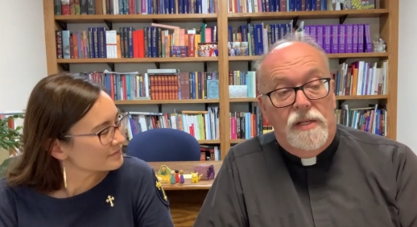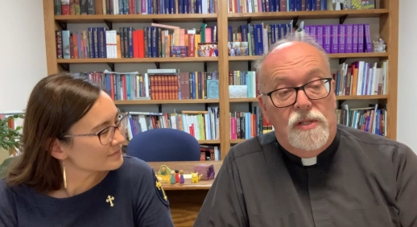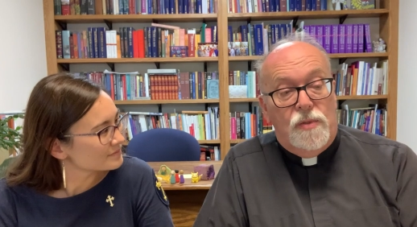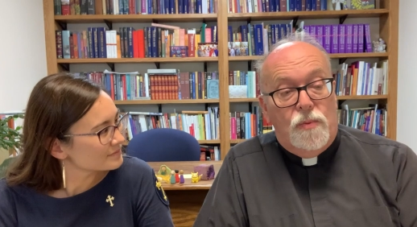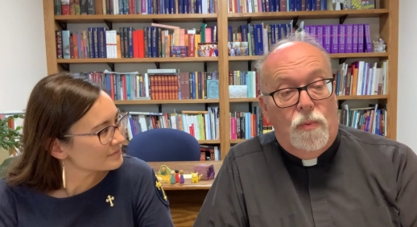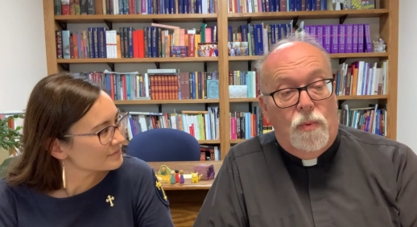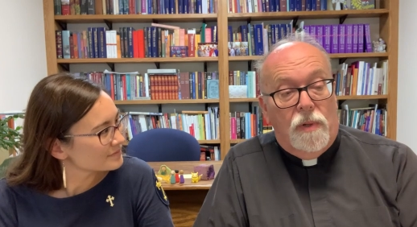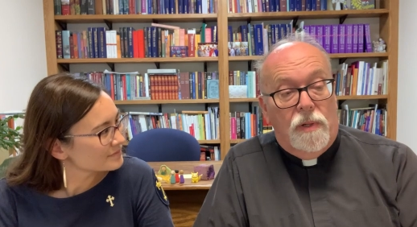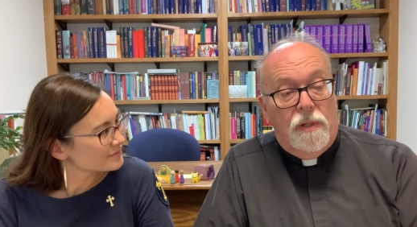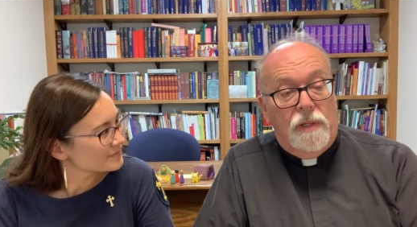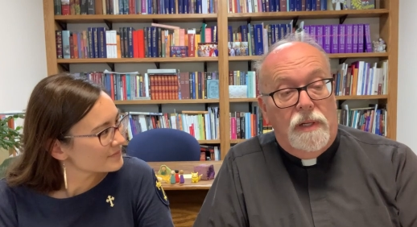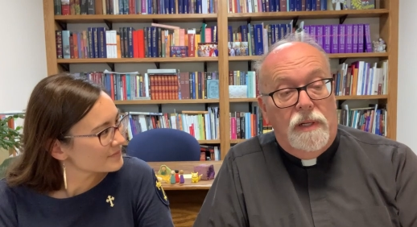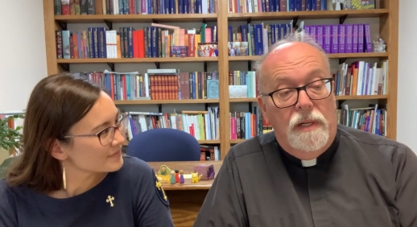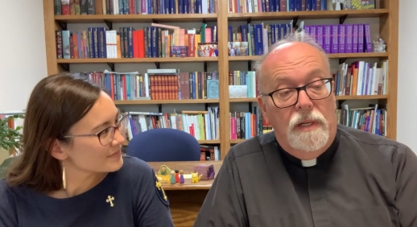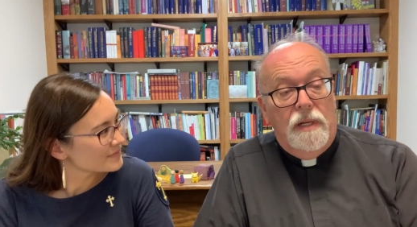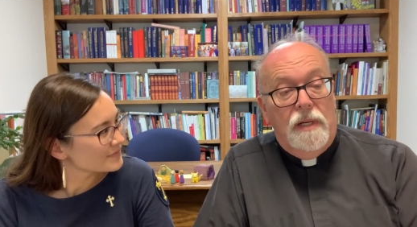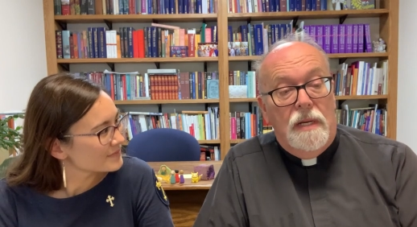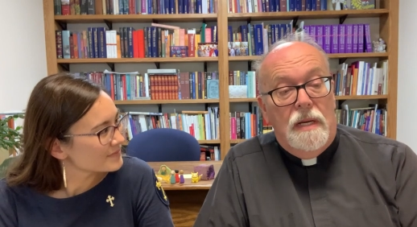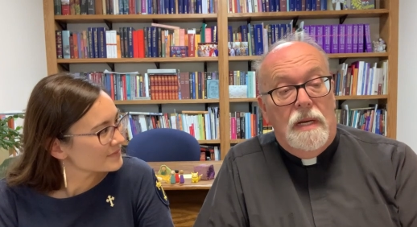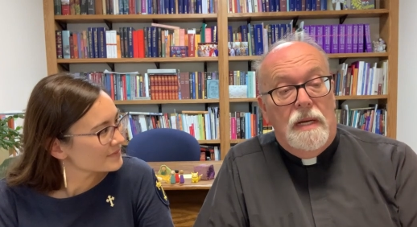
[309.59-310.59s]
Speaker 1: his work,
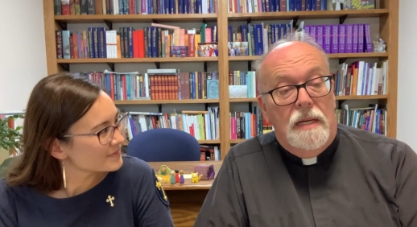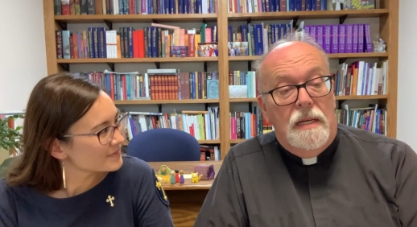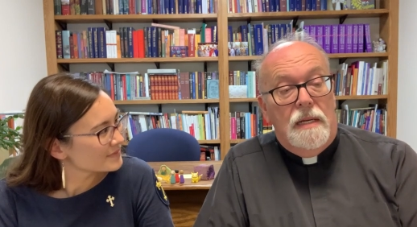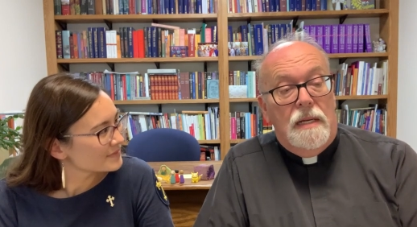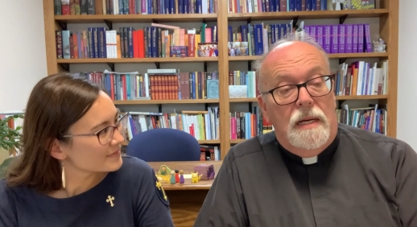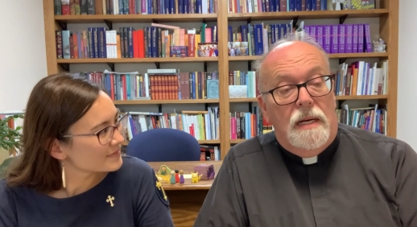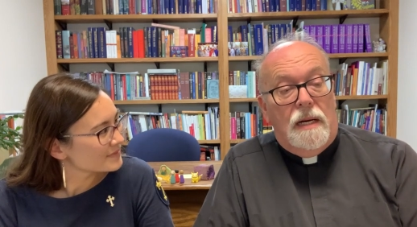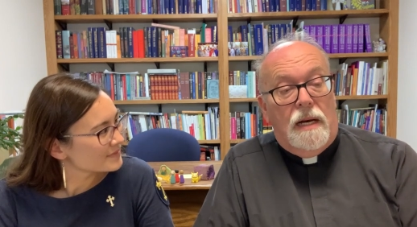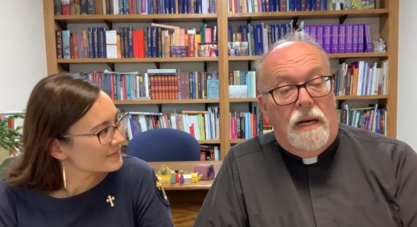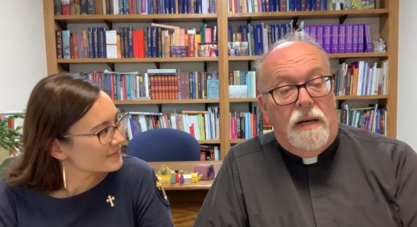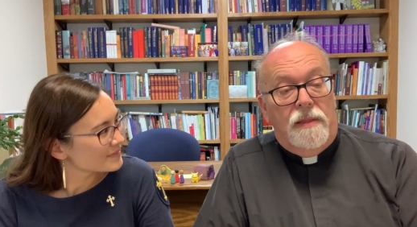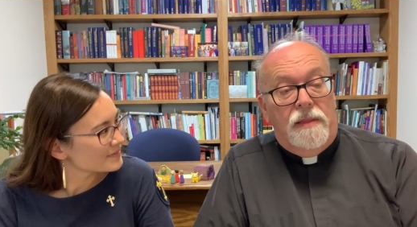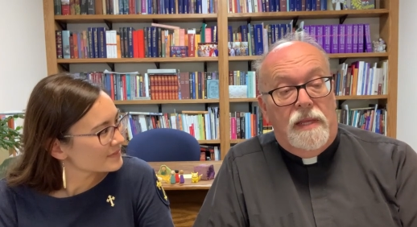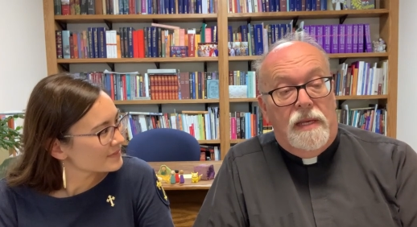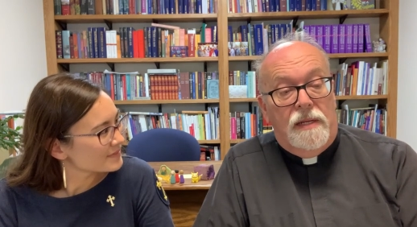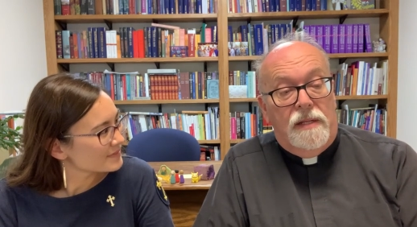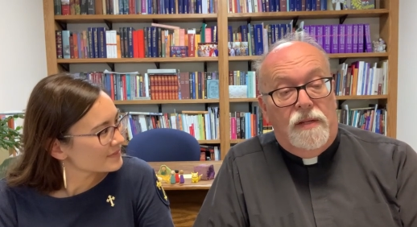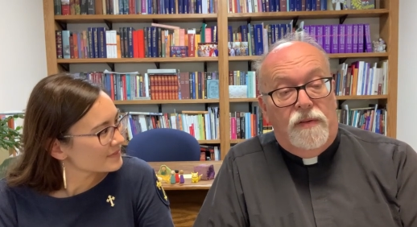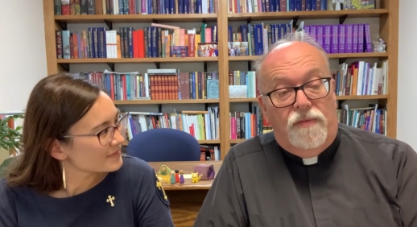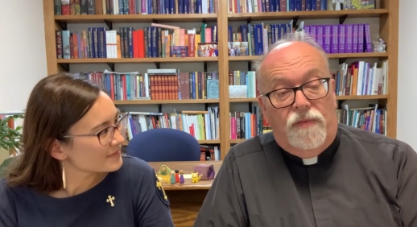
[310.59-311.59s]
uh,
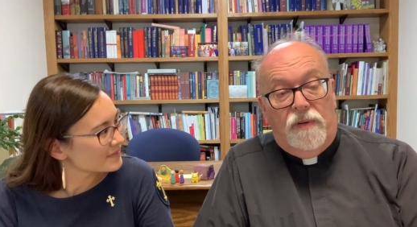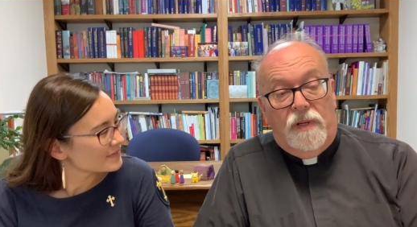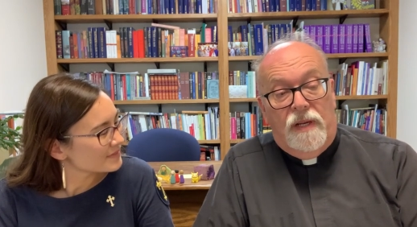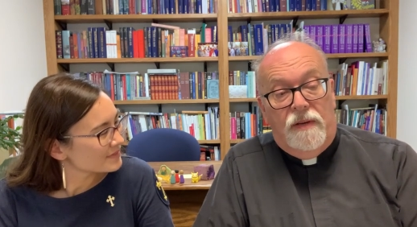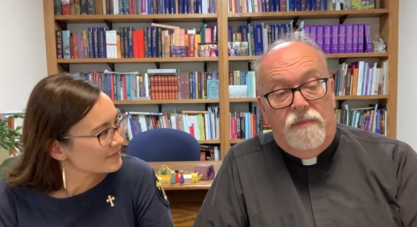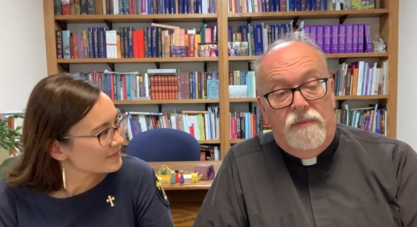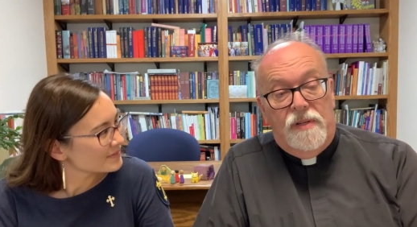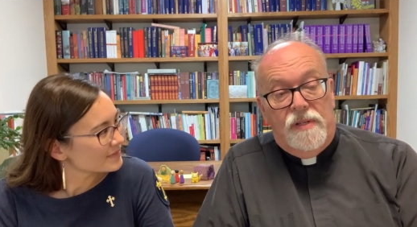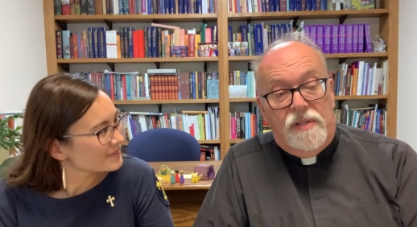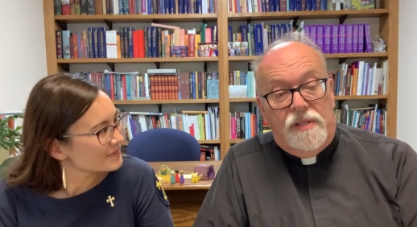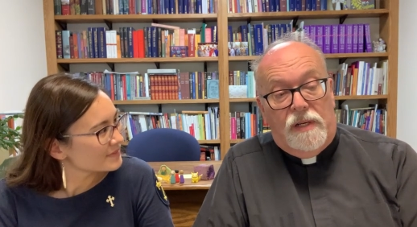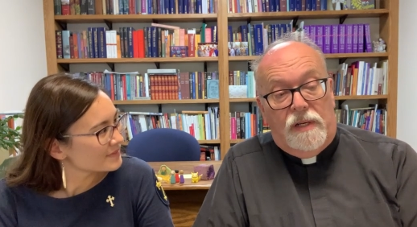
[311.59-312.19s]
then the forgiveness